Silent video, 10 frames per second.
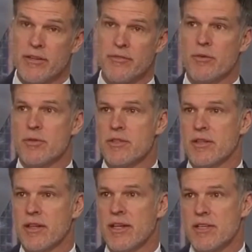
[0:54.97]
If it was
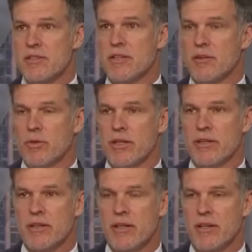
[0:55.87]
a, an incident
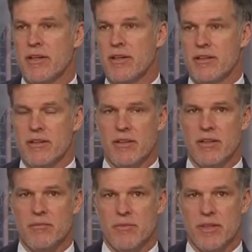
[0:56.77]
where
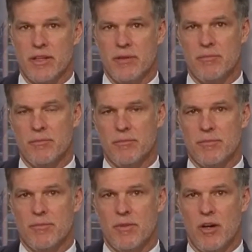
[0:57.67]
uh, the
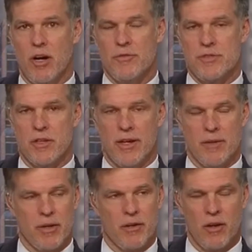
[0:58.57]
officer
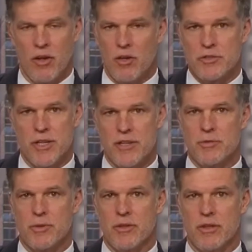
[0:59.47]
had been on a long
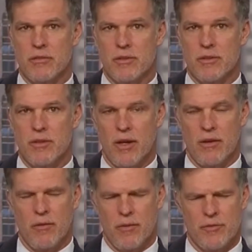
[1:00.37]
chase with your, I
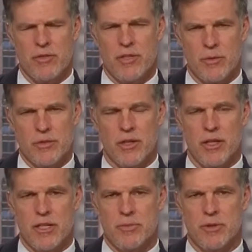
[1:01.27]
don't know if you said it was your
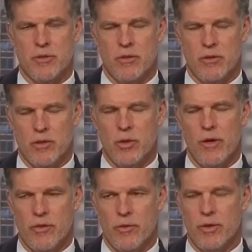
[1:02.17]
husband or, or
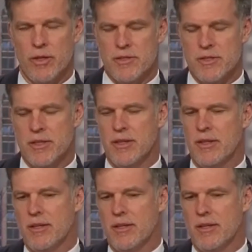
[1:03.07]
whoever it was,